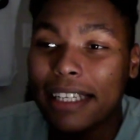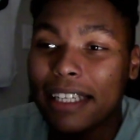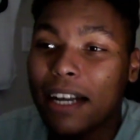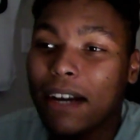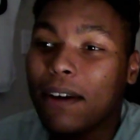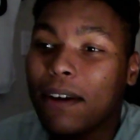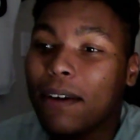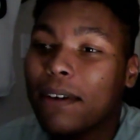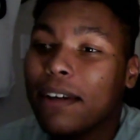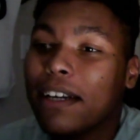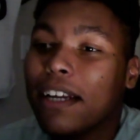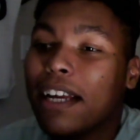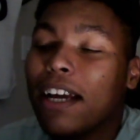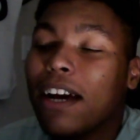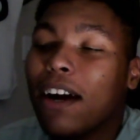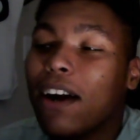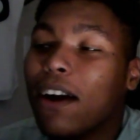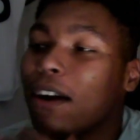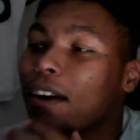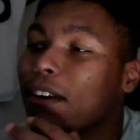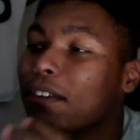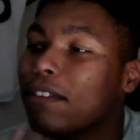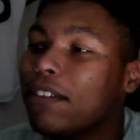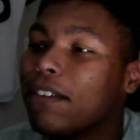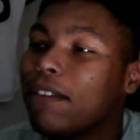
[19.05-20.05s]
Now,
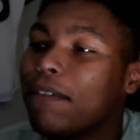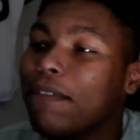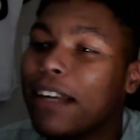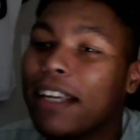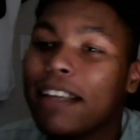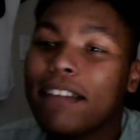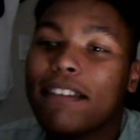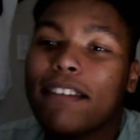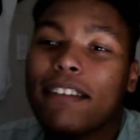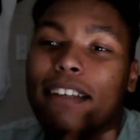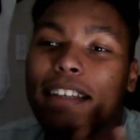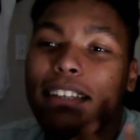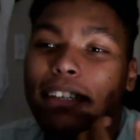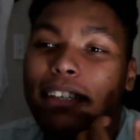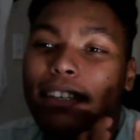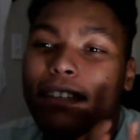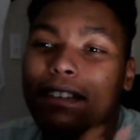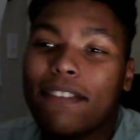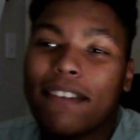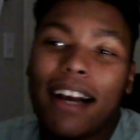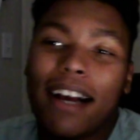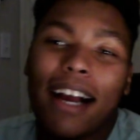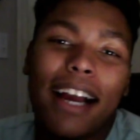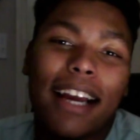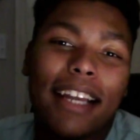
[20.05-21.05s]
Arsenal fans are going to
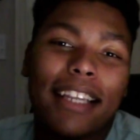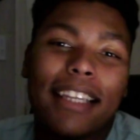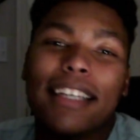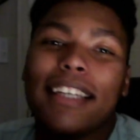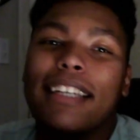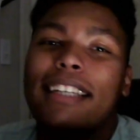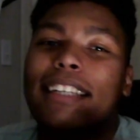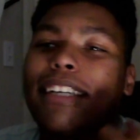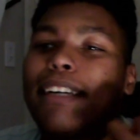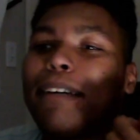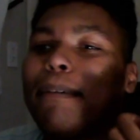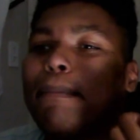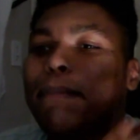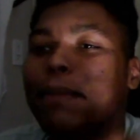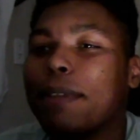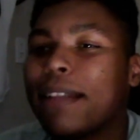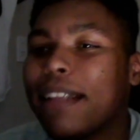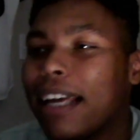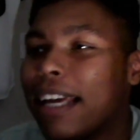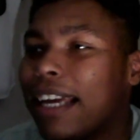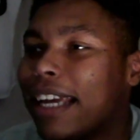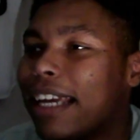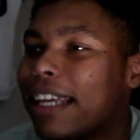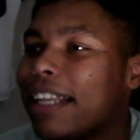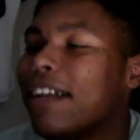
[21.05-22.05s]
cry. They're going to
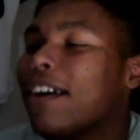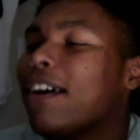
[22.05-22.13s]
complain.